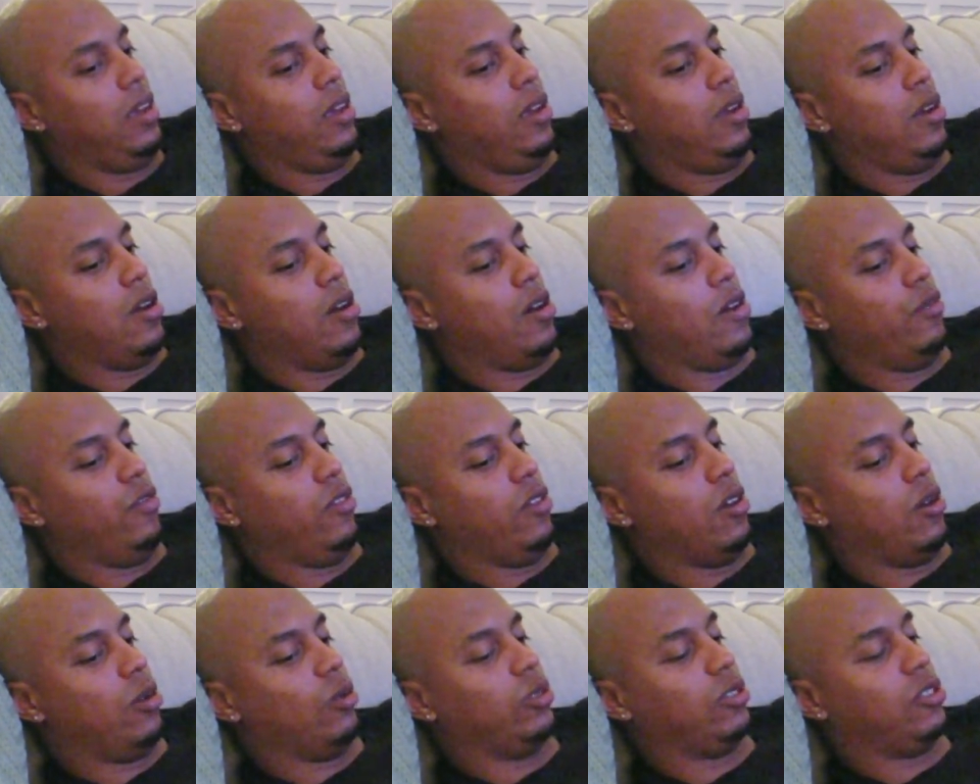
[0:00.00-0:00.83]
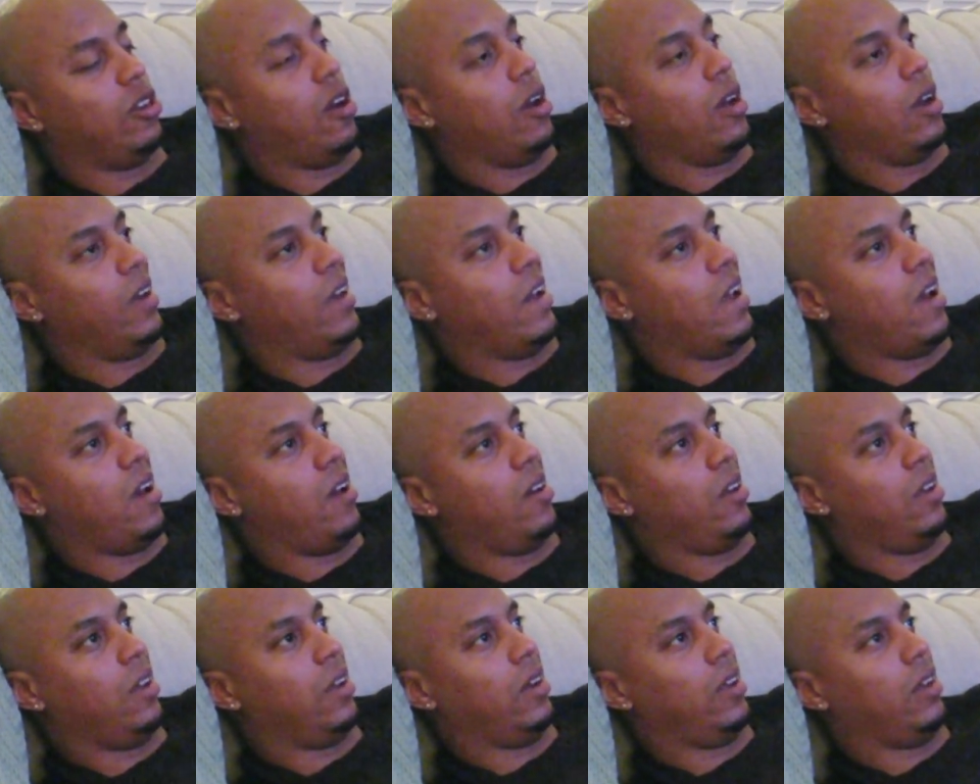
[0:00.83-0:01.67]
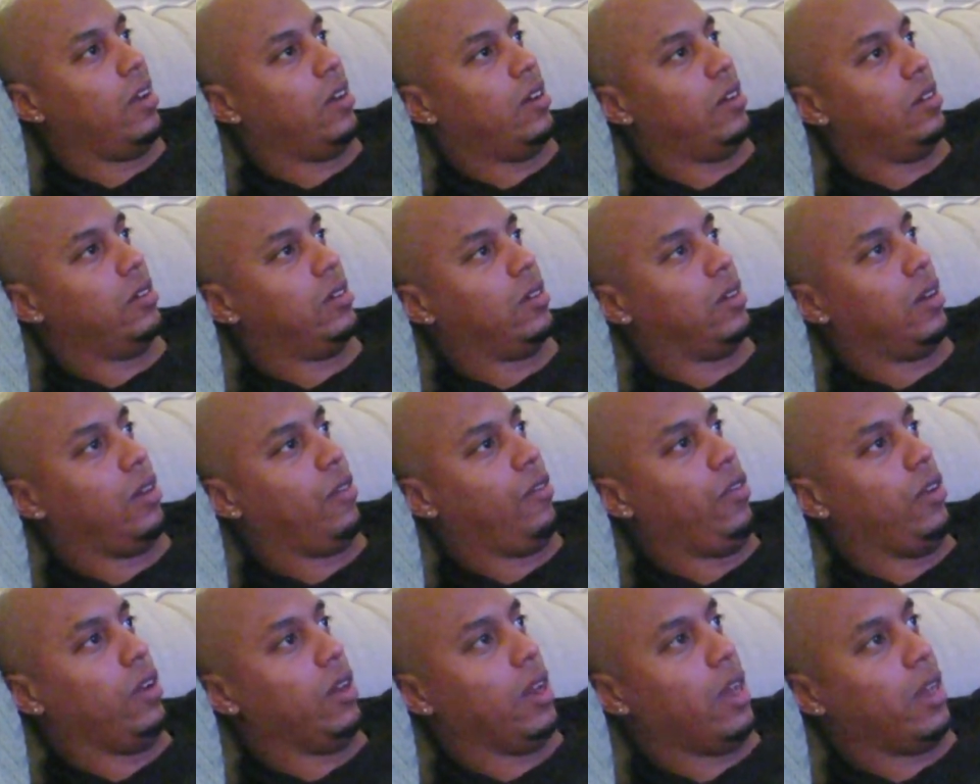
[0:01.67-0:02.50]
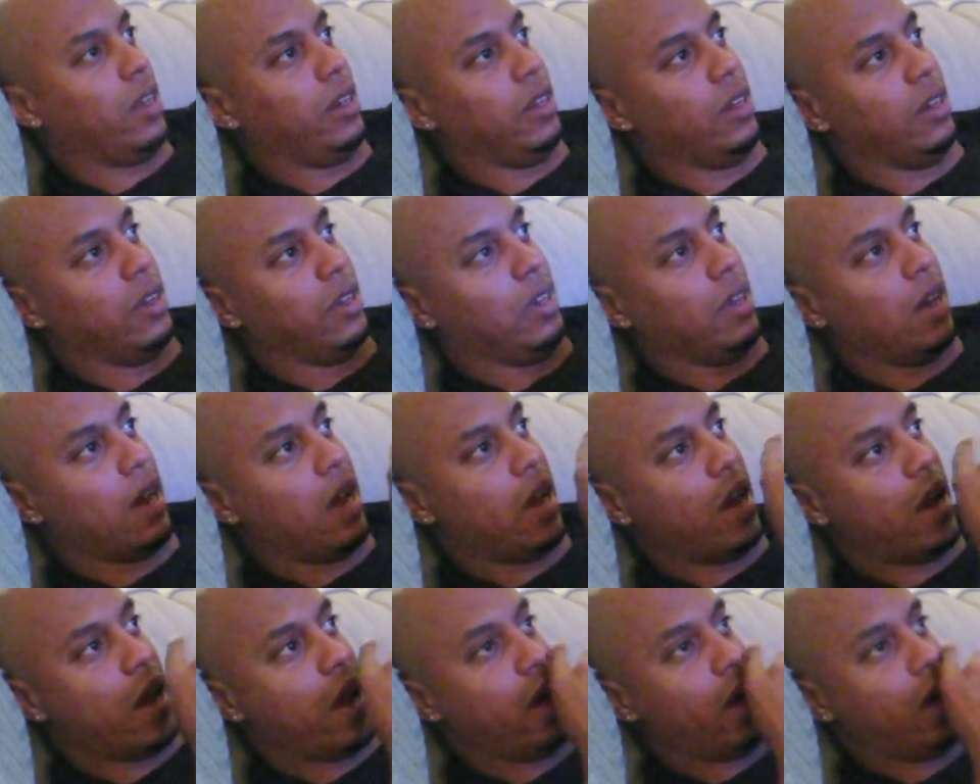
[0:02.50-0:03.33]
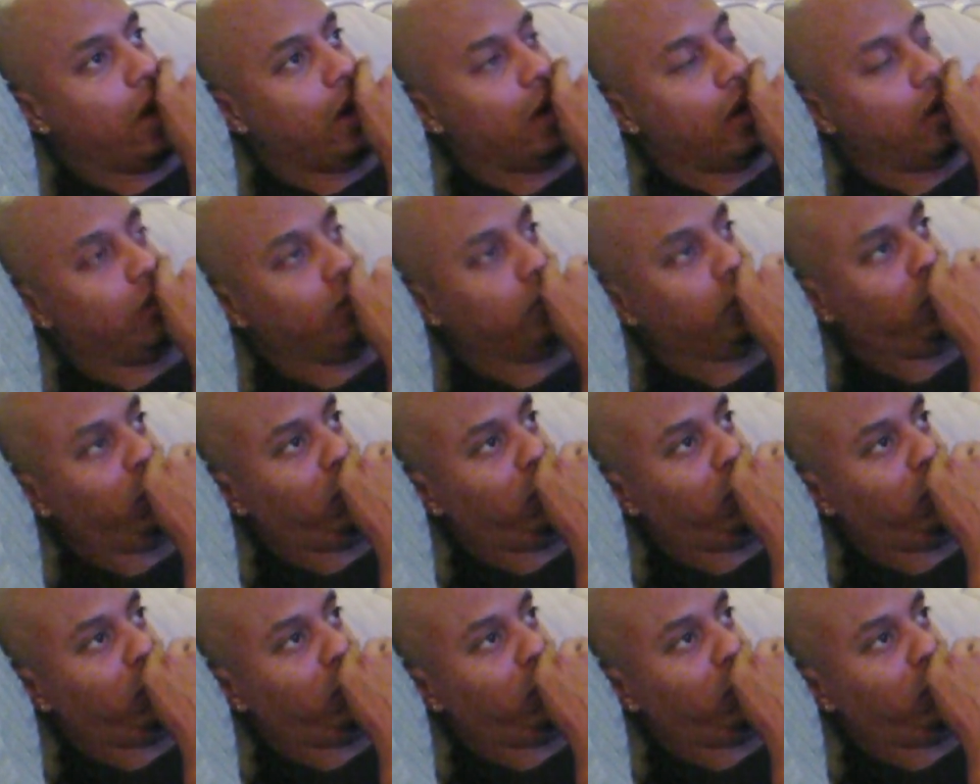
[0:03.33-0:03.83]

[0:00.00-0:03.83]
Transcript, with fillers: you know, if you don't start it now, then they'll, feel like they'll get out of hand.